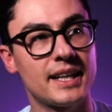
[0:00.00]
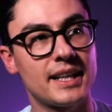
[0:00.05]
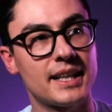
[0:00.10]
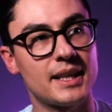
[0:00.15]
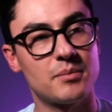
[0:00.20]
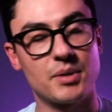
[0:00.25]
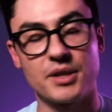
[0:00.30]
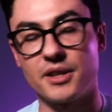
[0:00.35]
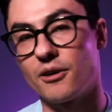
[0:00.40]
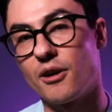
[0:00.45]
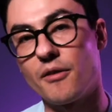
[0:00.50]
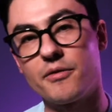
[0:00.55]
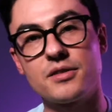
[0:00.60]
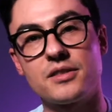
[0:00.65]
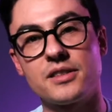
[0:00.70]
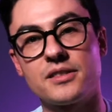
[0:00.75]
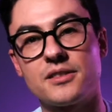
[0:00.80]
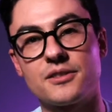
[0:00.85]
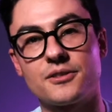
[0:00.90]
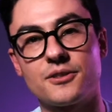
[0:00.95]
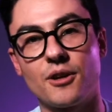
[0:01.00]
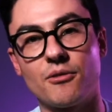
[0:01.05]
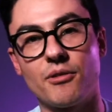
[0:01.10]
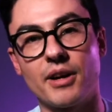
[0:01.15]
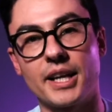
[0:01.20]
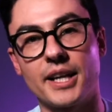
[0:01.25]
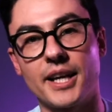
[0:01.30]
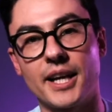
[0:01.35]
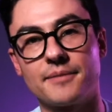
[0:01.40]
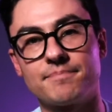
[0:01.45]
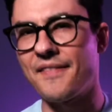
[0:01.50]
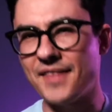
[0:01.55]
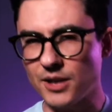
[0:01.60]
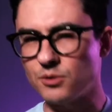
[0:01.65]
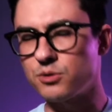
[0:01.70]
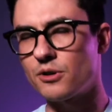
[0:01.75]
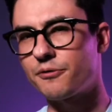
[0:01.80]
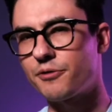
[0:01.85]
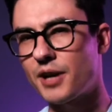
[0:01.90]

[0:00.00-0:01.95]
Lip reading: but they're obviously just not ready yet. And that's what